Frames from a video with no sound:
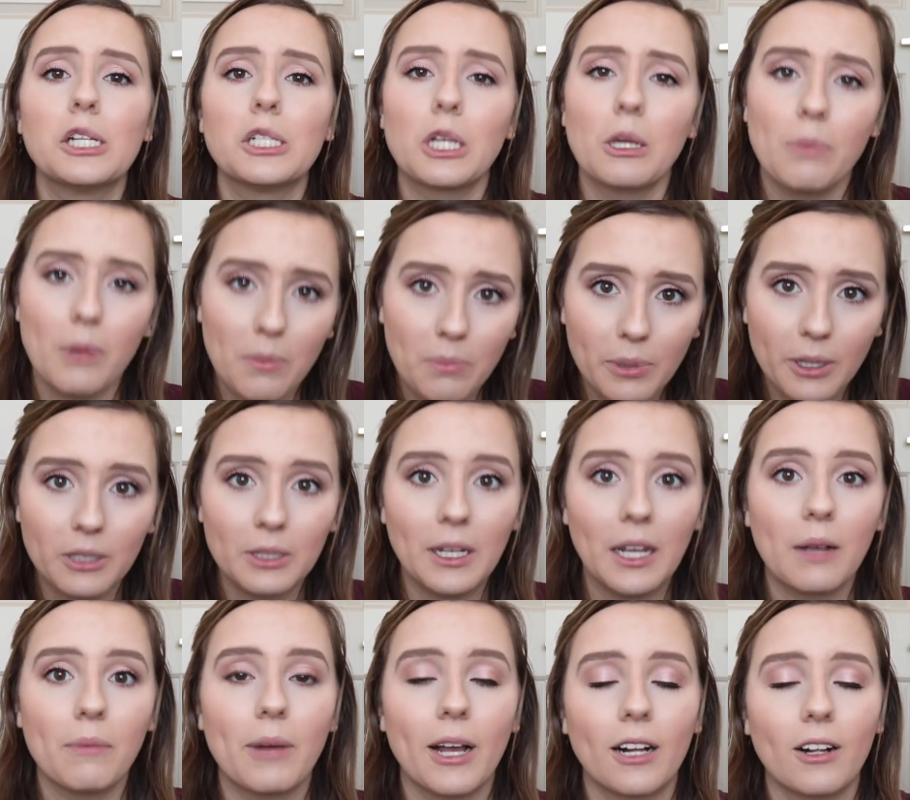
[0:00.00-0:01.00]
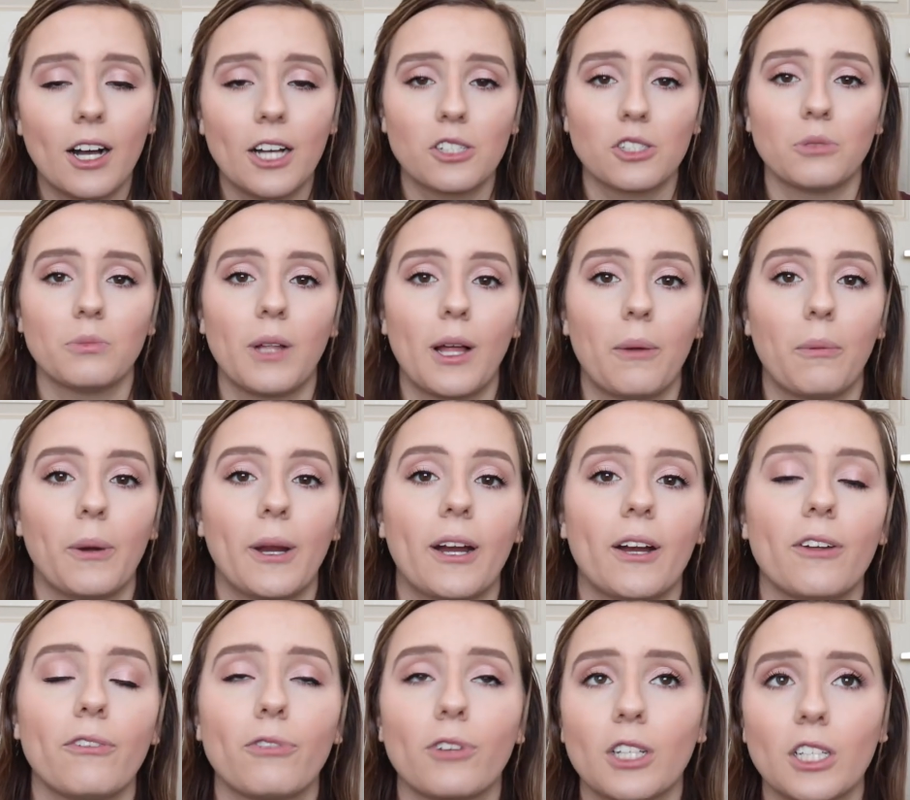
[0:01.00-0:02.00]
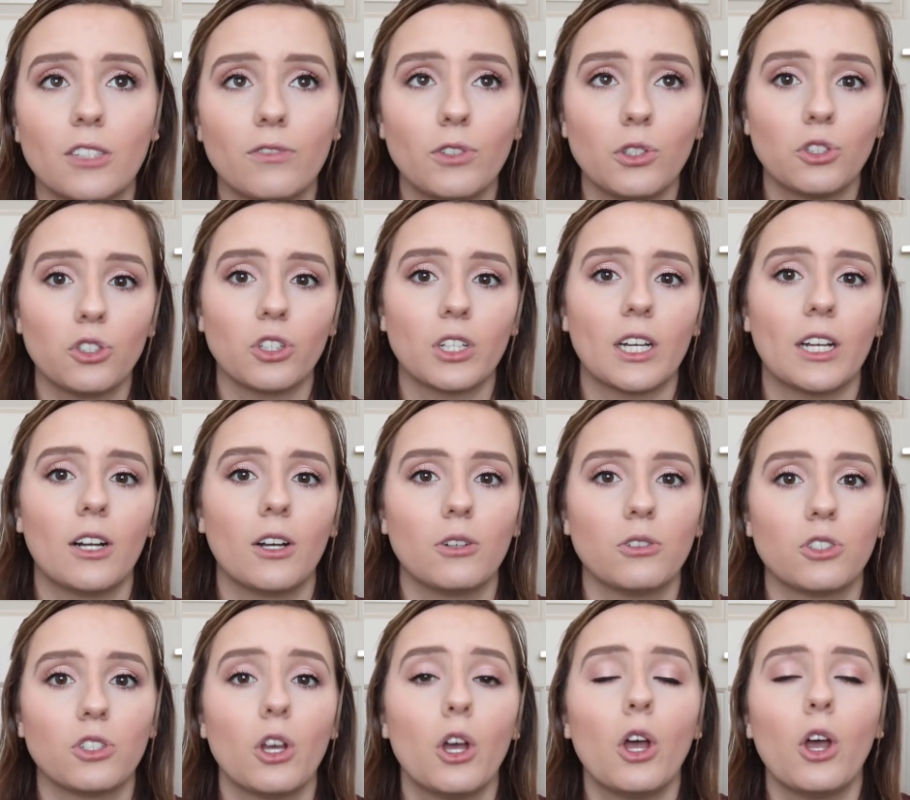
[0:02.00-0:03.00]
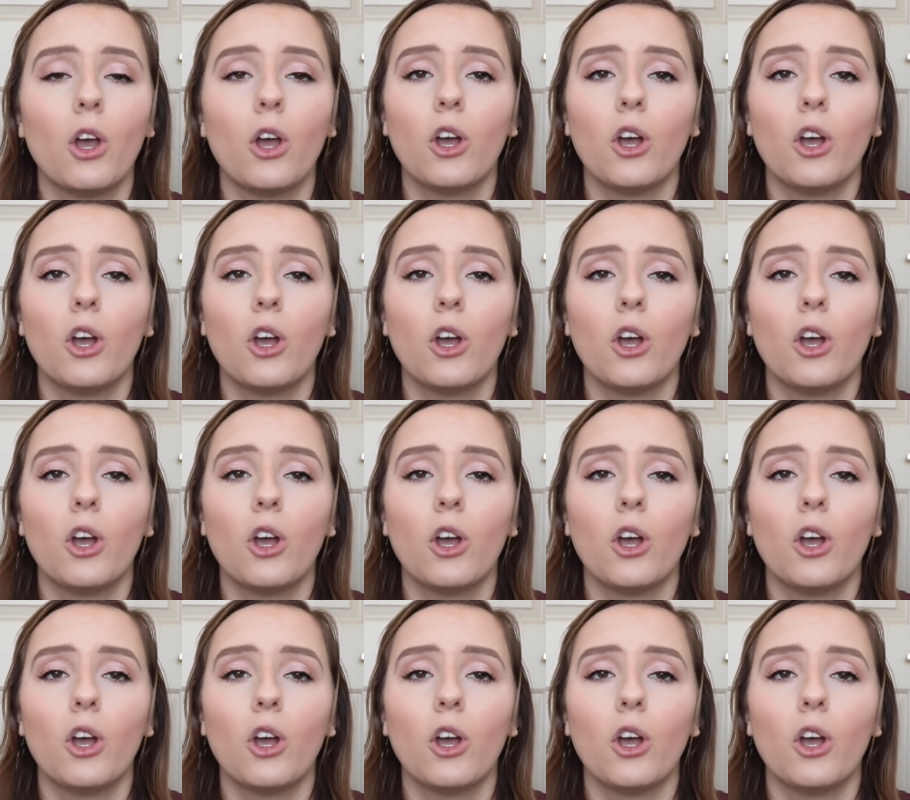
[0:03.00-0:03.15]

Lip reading: to be building my classroom library for these future kiddos